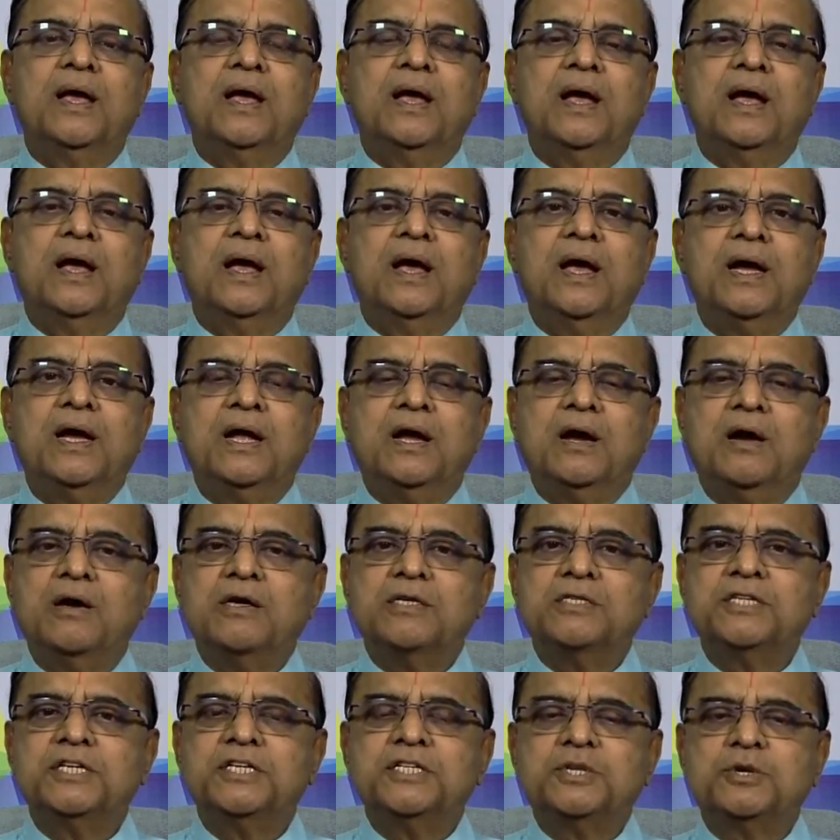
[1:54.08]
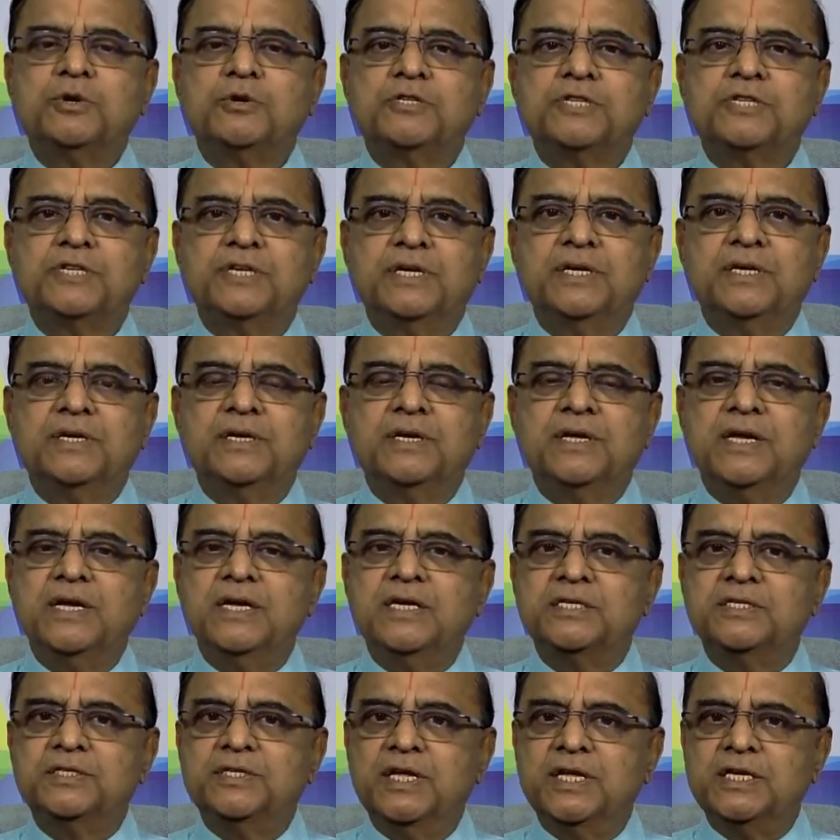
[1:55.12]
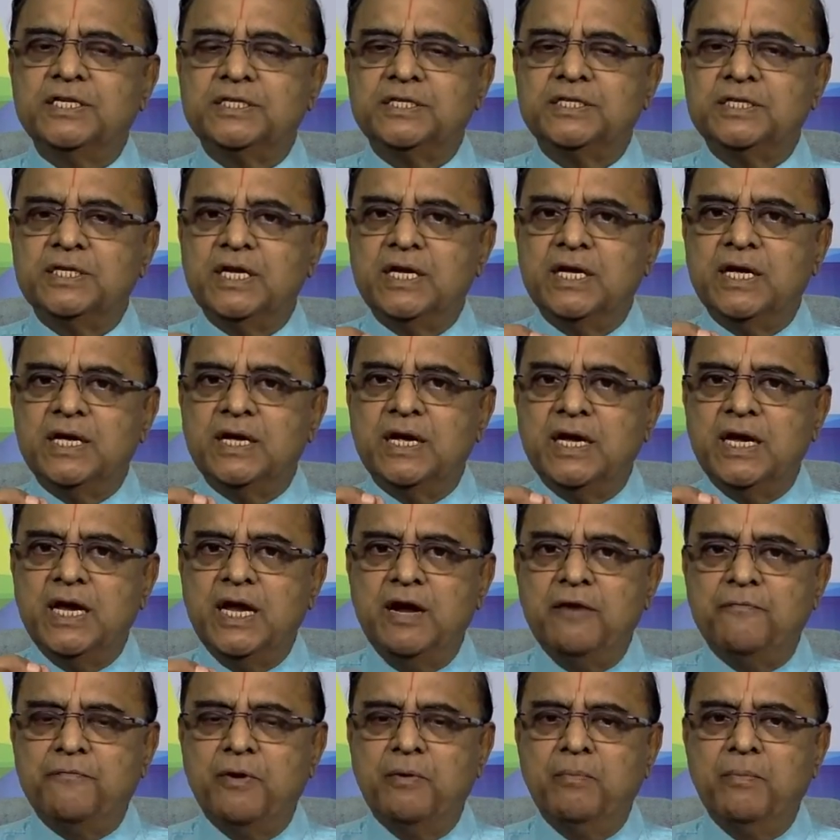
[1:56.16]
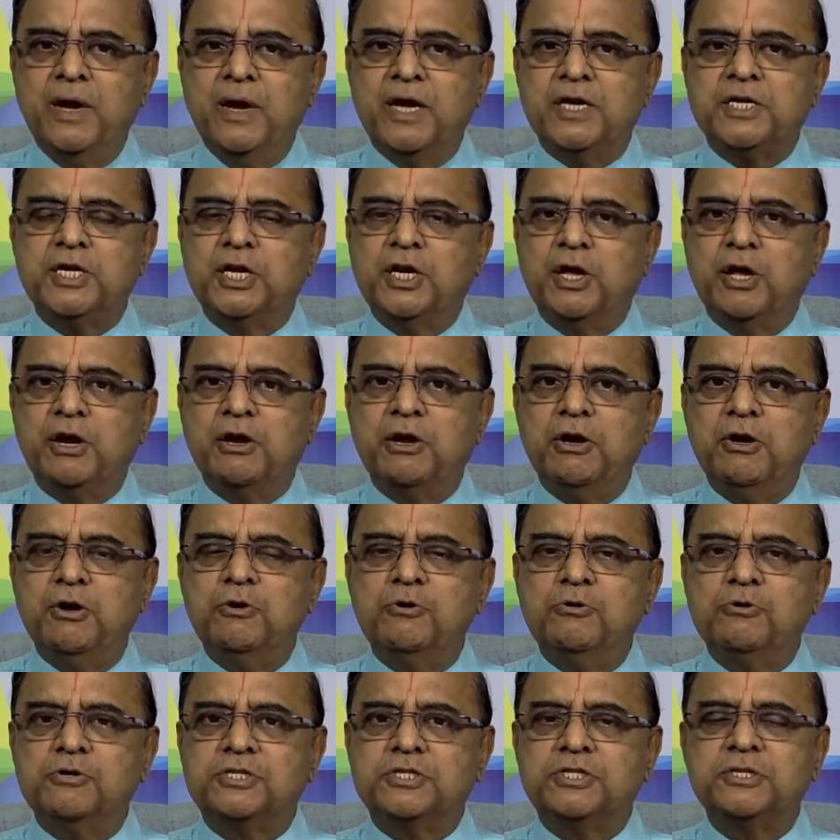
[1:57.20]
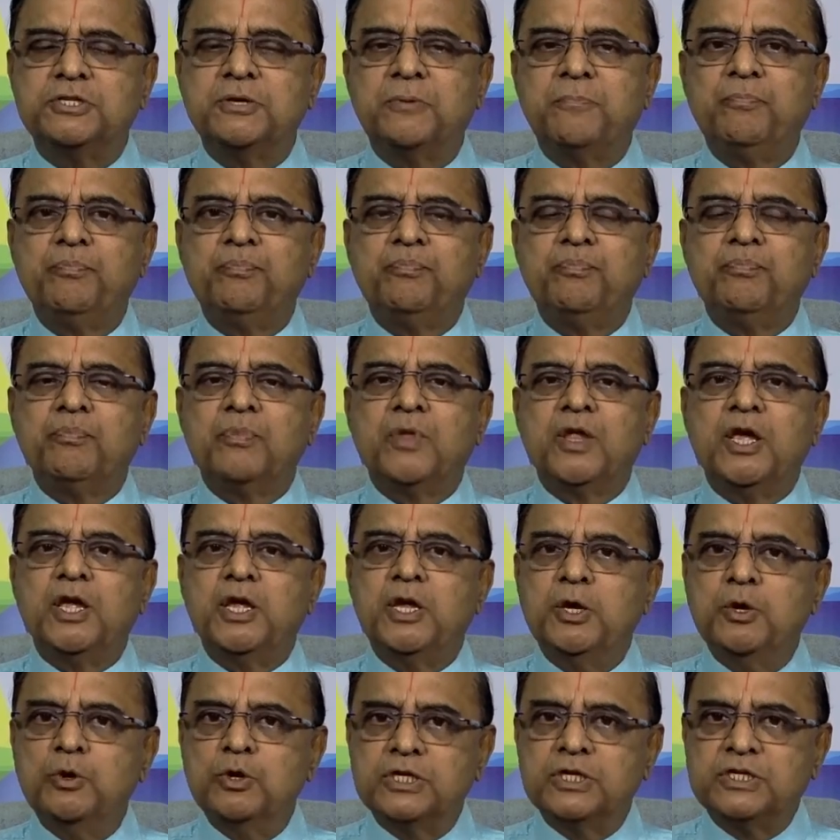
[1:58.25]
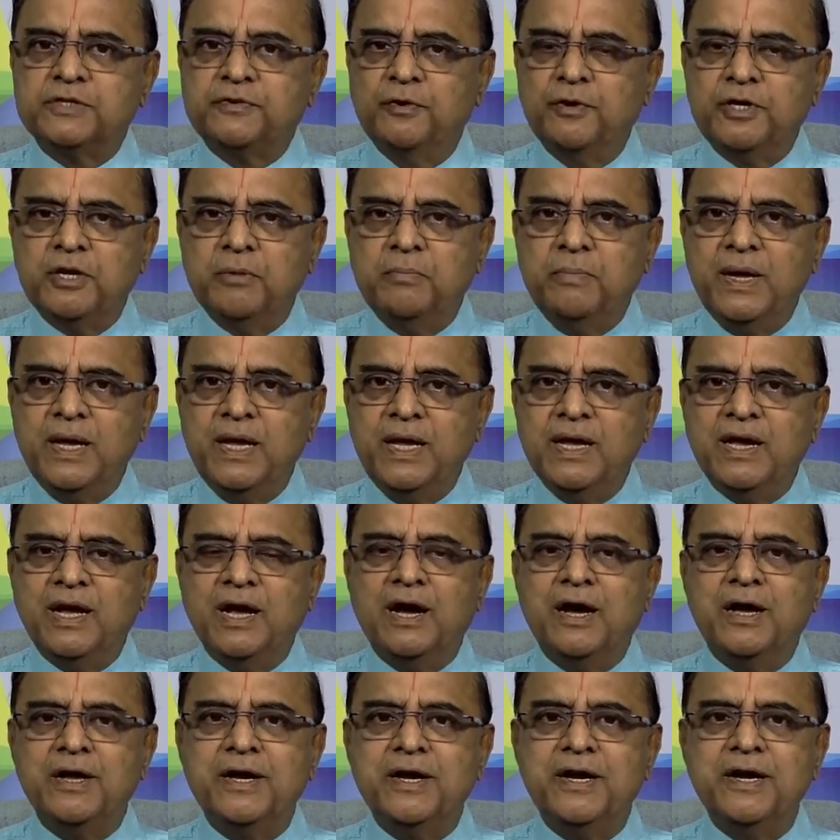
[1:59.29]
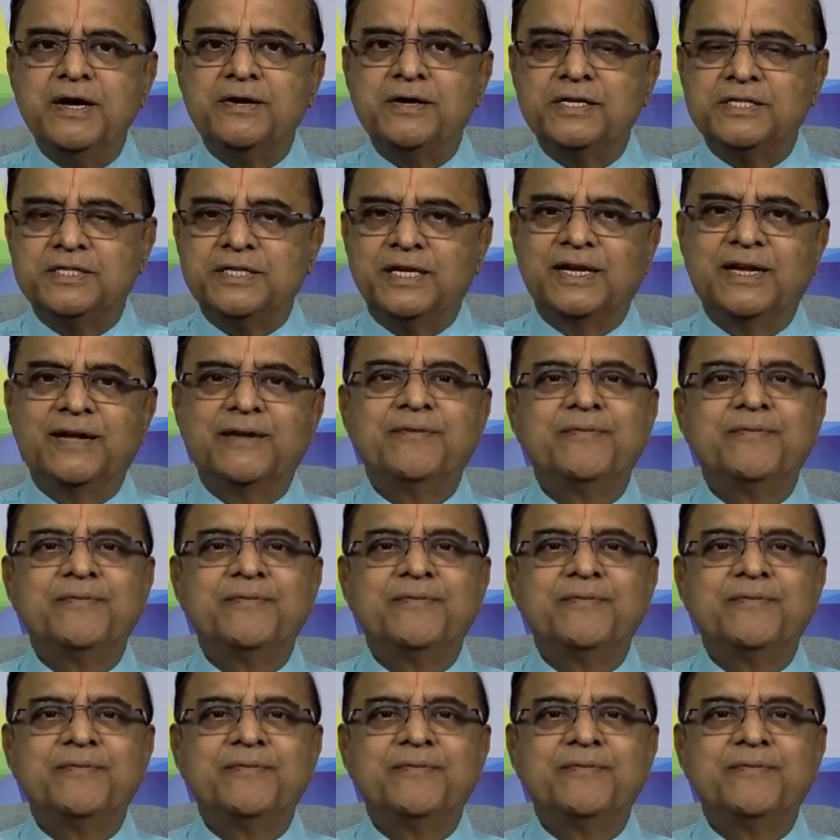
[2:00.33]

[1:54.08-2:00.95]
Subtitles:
and ask this question, is this information or news useful to me or interesting?